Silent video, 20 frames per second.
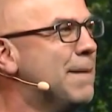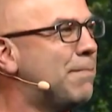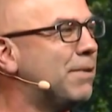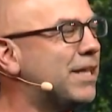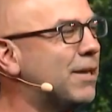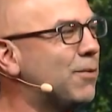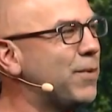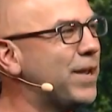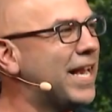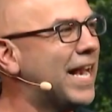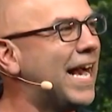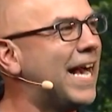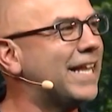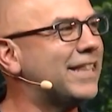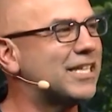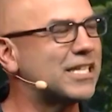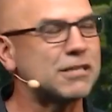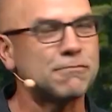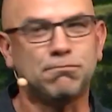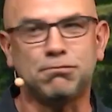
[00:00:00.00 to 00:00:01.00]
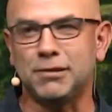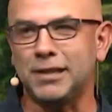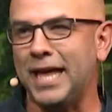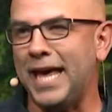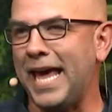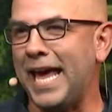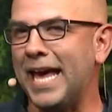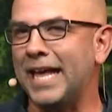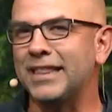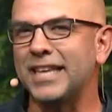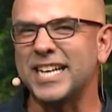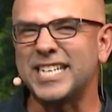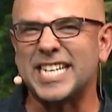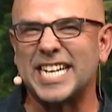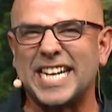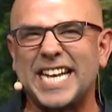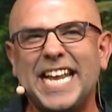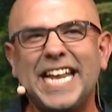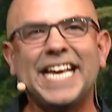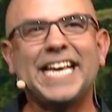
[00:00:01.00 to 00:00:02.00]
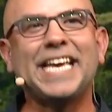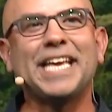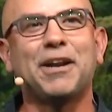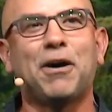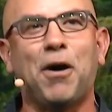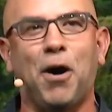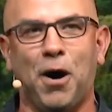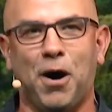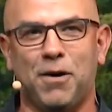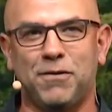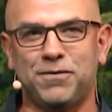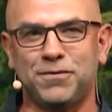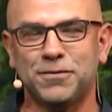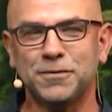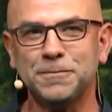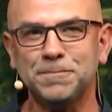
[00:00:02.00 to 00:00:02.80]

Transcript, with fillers: But then we had this plan, like, to kick it off.